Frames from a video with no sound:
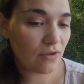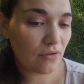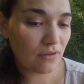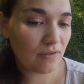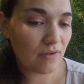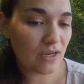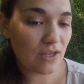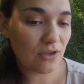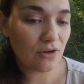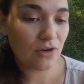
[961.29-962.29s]
on
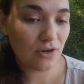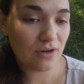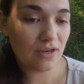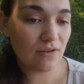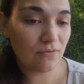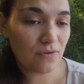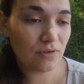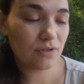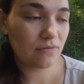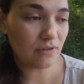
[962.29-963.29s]
cultivating your current and
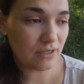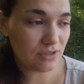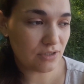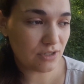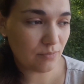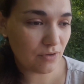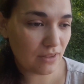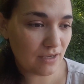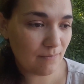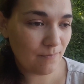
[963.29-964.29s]
future relationship with
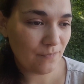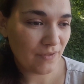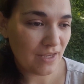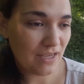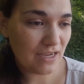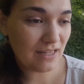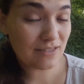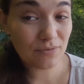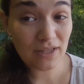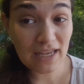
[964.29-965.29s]
them. And
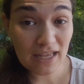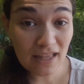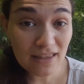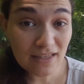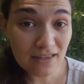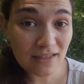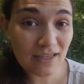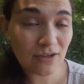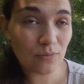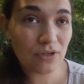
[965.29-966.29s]
that's really a healthy
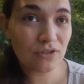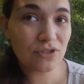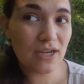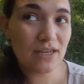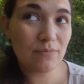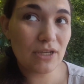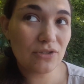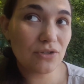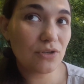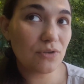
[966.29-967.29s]
thing when you're trying to make
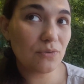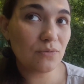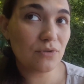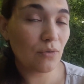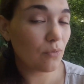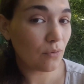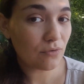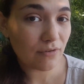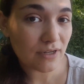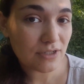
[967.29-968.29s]
sure you don't hold
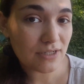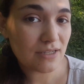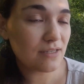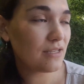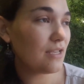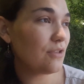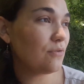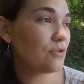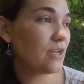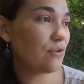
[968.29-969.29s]
grudges and you
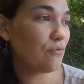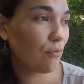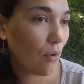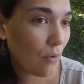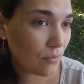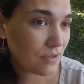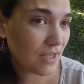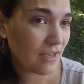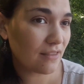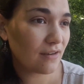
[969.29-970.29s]
try to grow
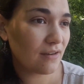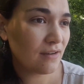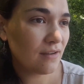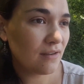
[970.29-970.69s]
together.